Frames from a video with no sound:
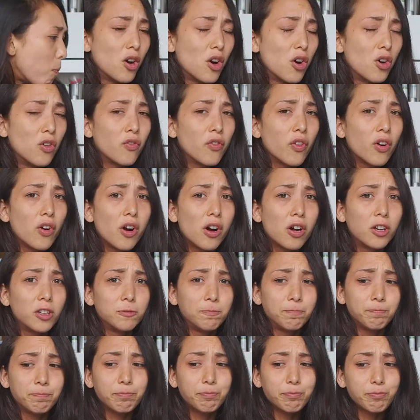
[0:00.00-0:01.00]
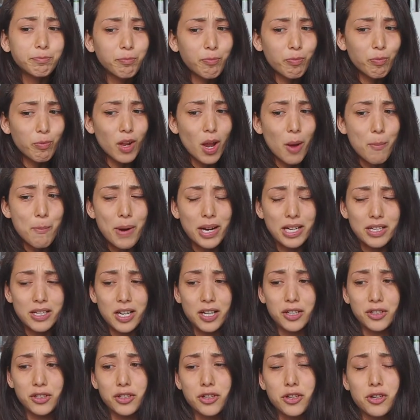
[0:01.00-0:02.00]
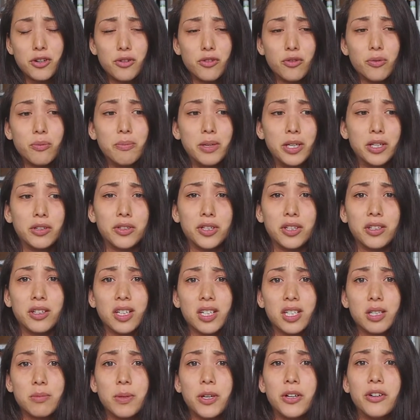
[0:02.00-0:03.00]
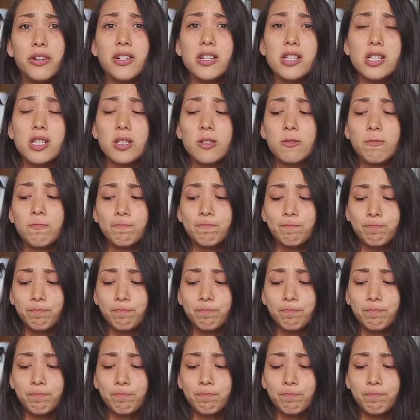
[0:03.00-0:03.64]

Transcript: Overall, my Tesco meal deal experience,